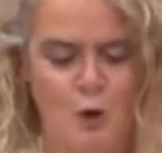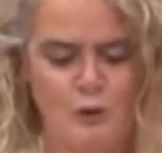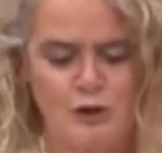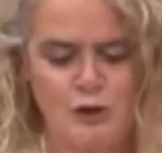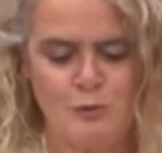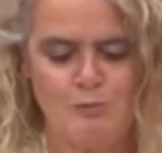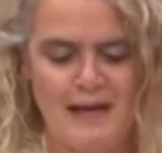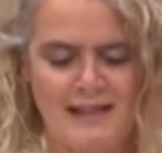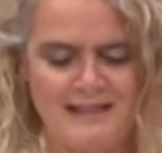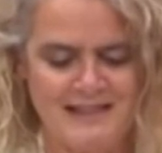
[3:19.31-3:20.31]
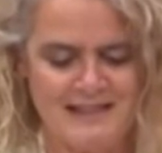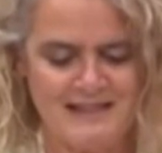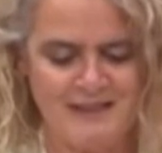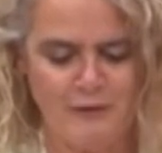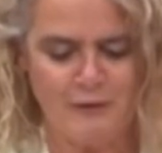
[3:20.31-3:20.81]
we should make it
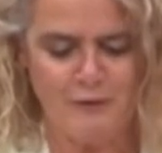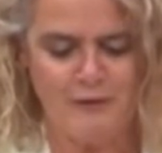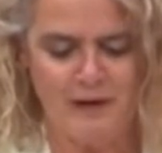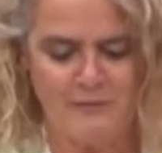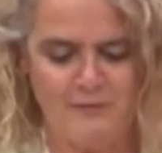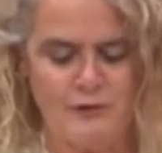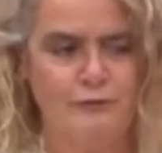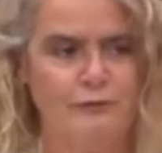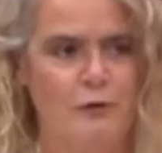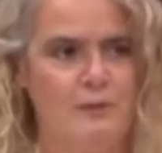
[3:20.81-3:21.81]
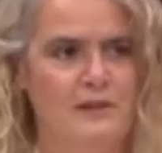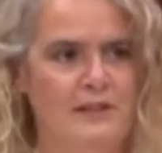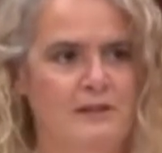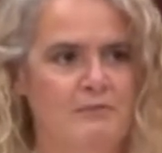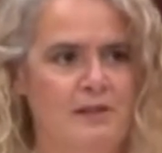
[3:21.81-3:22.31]
easier for them to
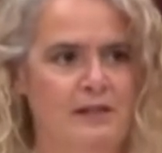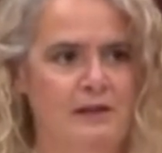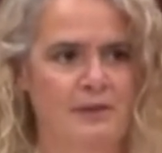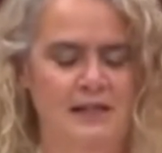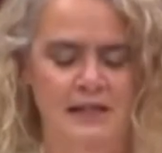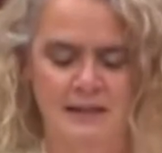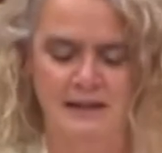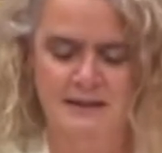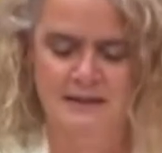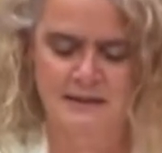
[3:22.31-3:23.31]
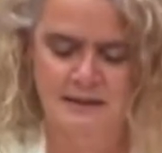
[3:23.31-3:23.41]
formally become Canadians.